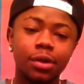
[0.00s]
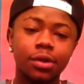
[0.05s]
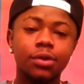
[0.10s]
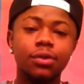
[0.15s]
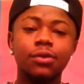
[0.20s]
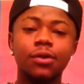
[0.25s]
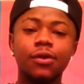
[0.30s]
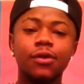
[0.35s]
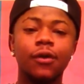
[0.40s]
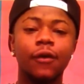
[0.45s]

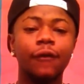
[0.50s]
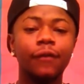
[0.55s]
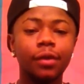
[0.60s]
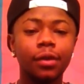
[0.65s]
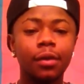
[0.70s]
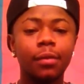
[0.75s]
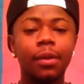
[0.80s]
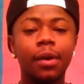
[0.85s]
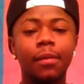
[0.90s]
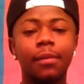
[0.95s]
You know
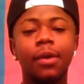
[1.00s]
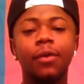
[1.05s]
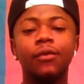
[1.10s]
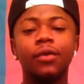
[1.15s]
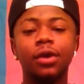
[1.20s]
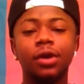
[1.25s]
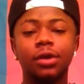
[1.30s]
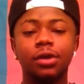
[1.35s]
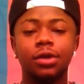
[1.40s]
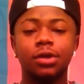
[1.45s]
nothing about my
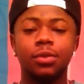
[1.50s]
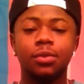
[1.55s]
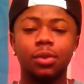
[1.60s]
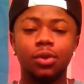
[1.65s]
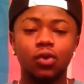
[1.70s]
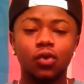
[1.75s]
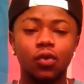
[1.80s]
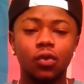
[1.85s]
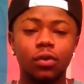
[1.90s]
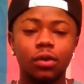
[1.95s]
relationship
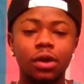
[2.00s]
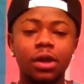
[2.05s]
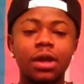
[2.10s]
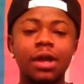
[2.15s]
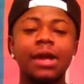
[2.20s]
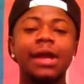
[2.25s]
with God.